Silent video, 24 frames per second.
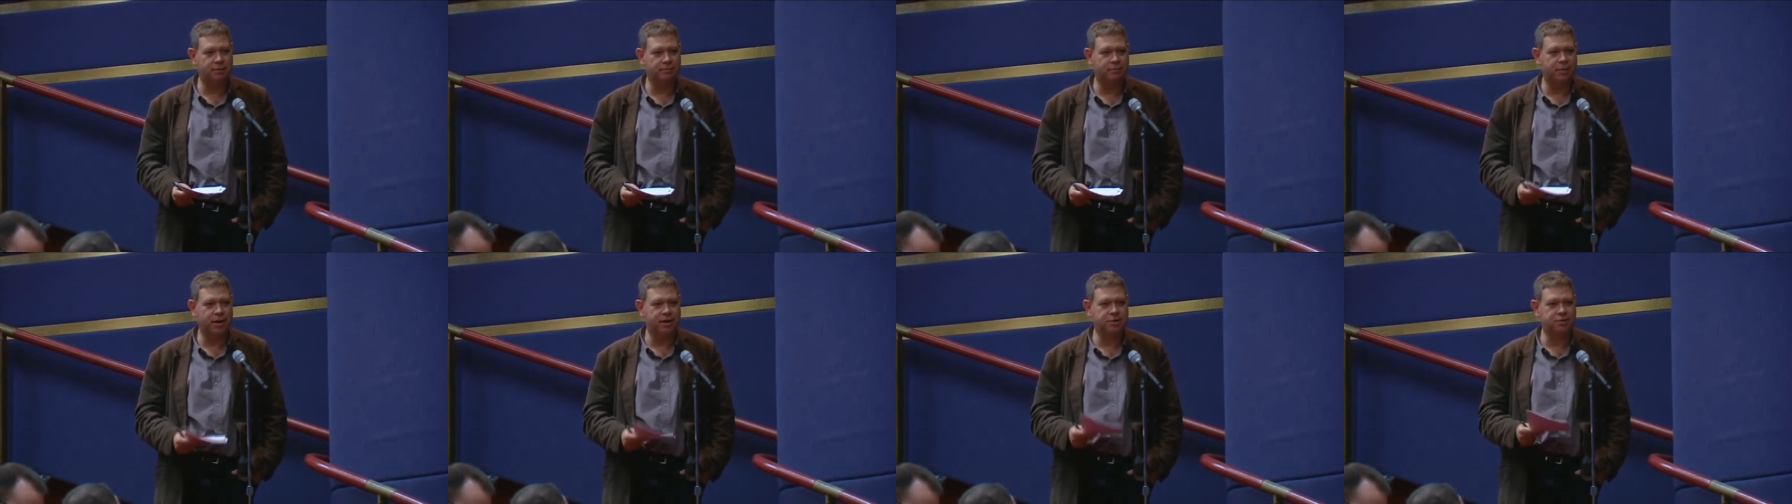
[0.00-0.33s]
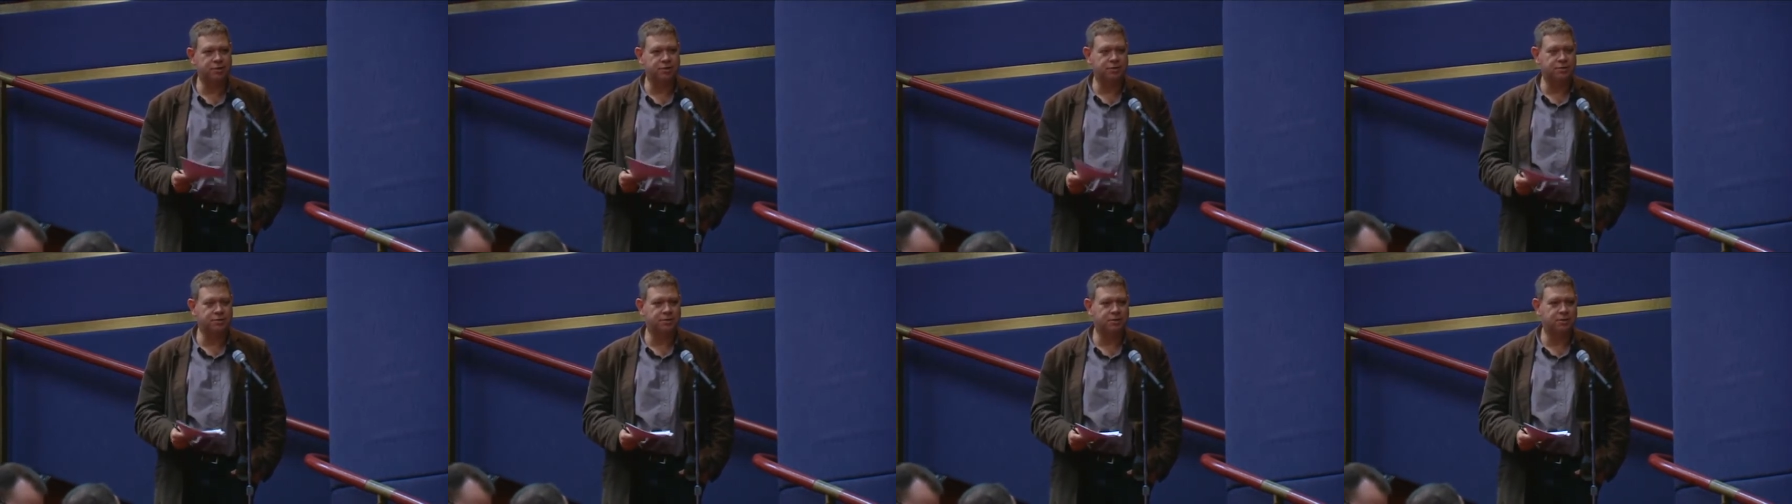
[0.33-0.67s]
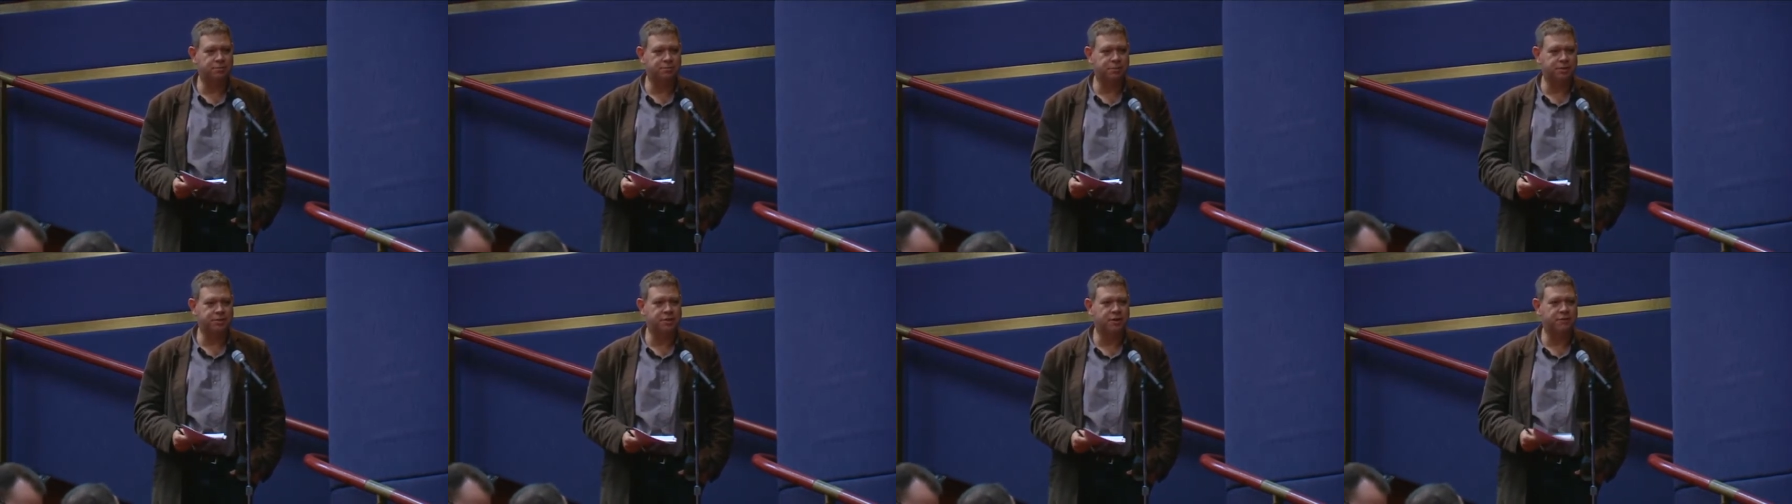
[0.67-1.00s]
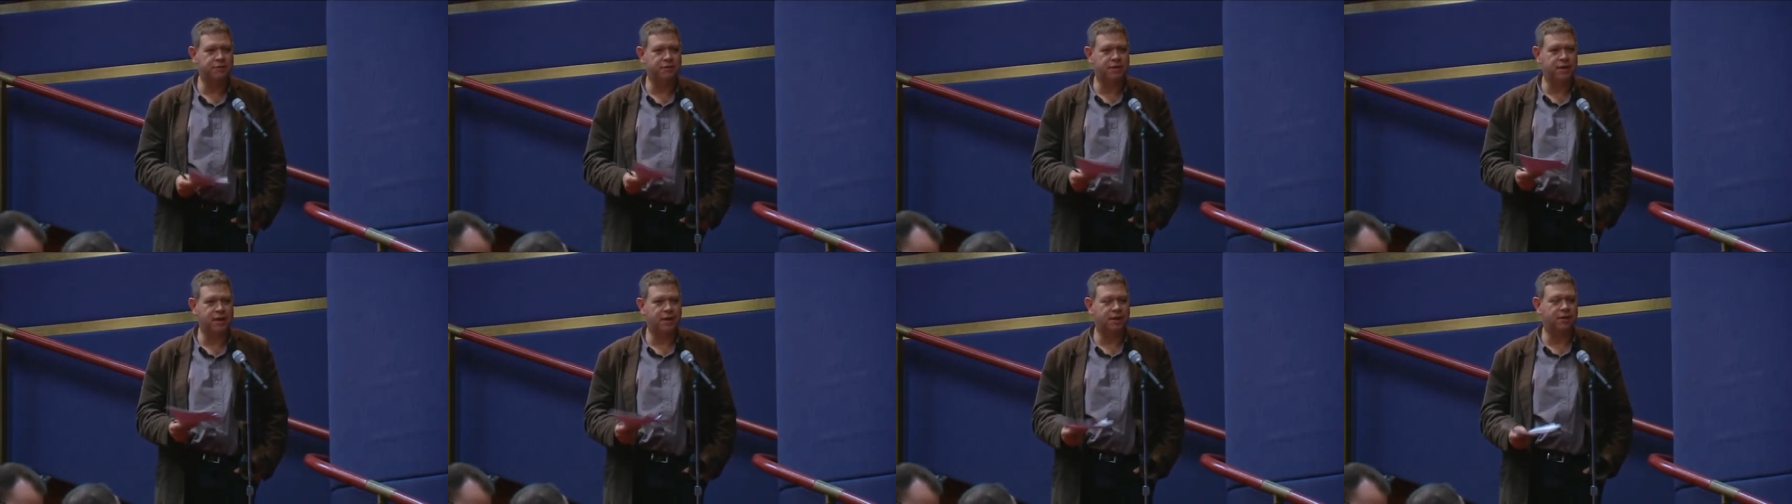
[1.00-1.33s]
budget surplus
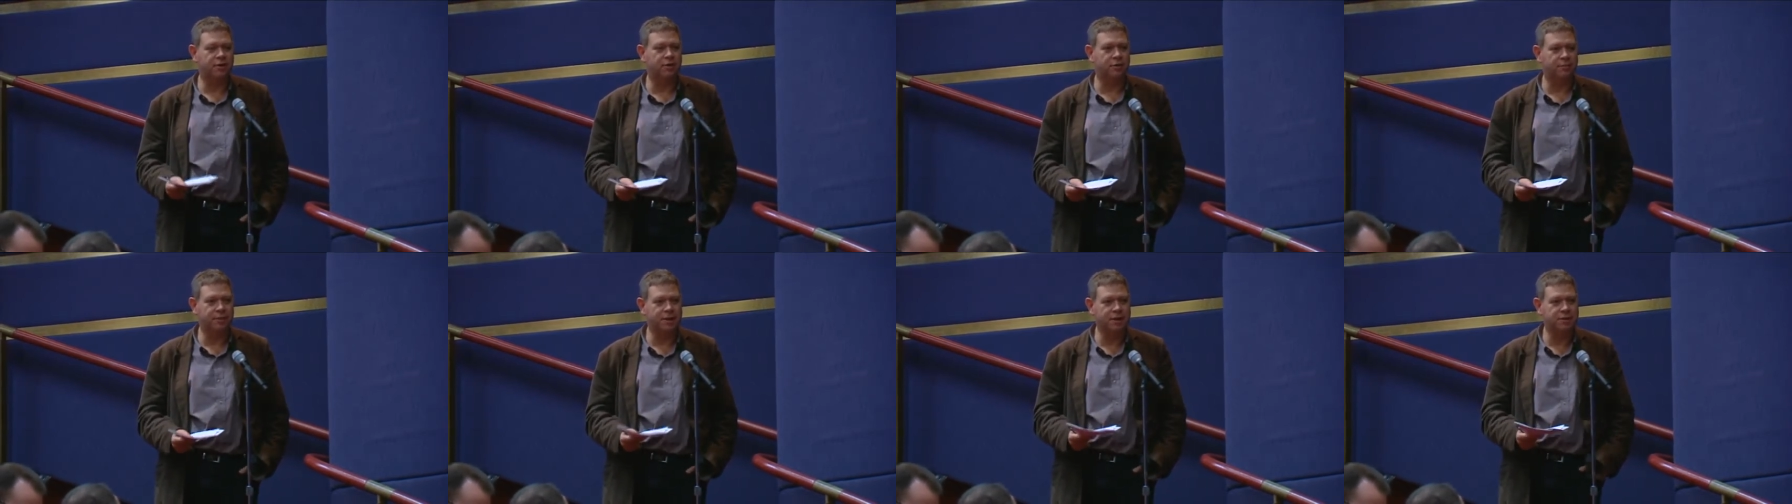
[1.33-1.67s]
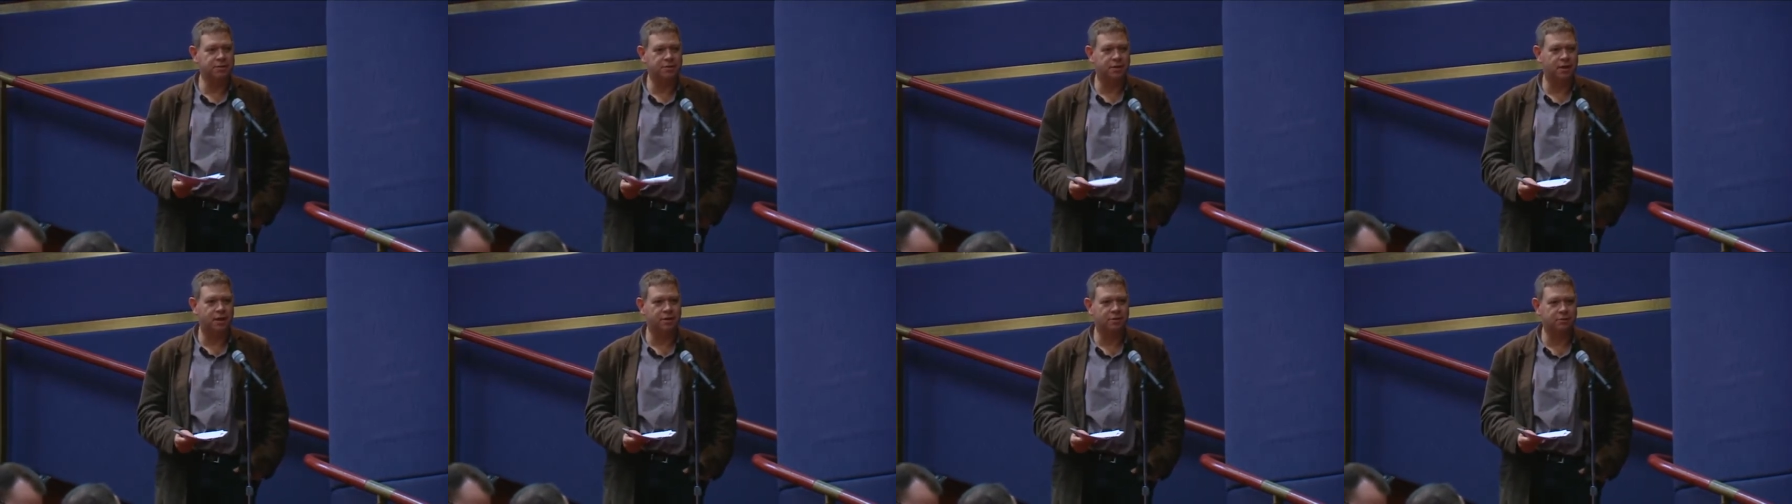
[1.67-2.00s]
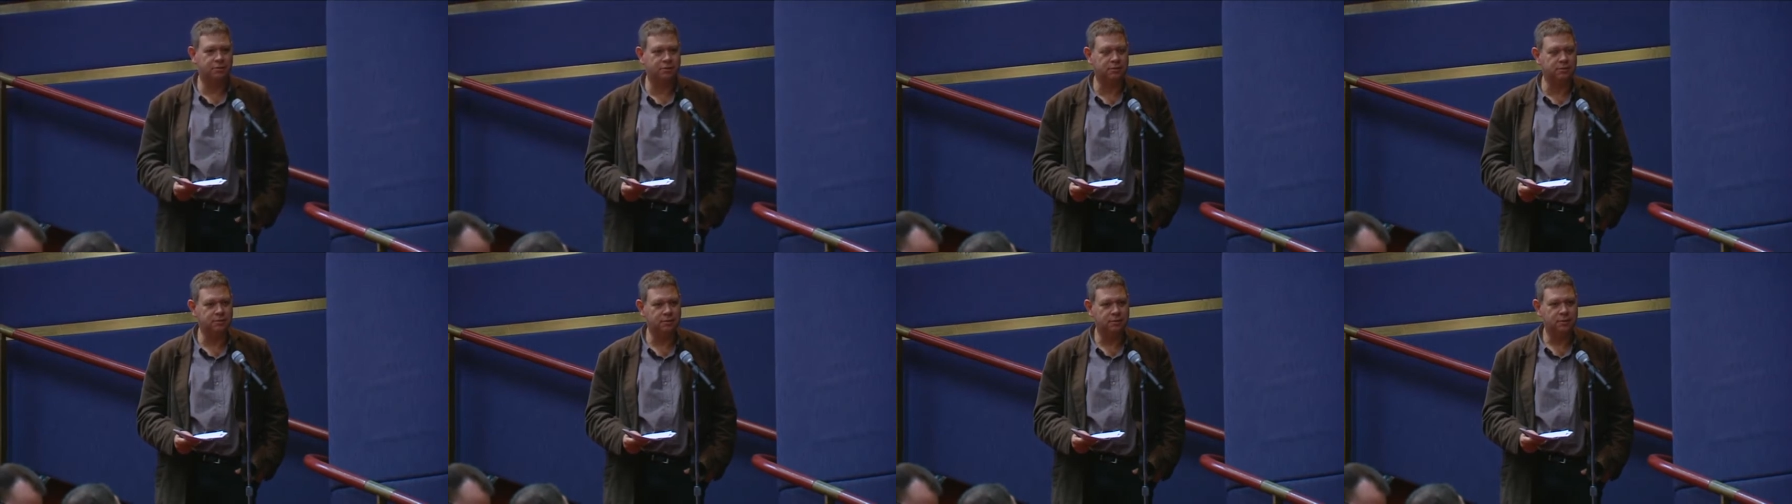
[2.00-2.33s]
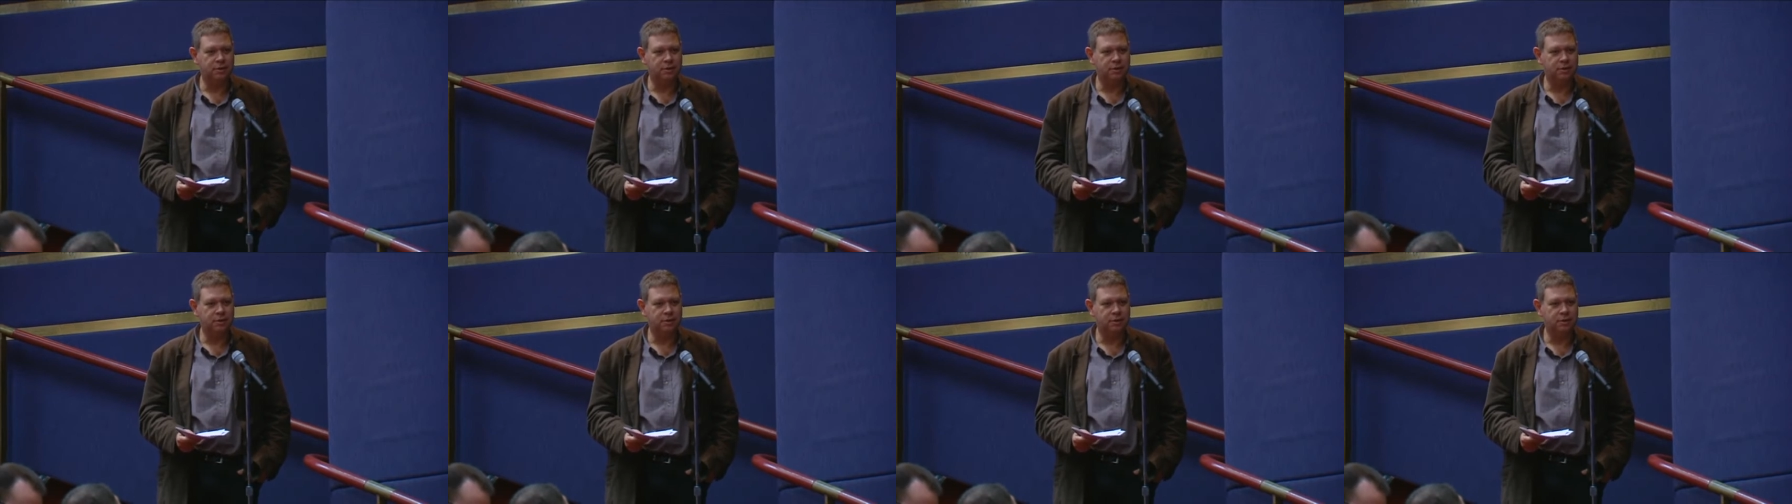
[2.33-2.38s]
over the economic cycle.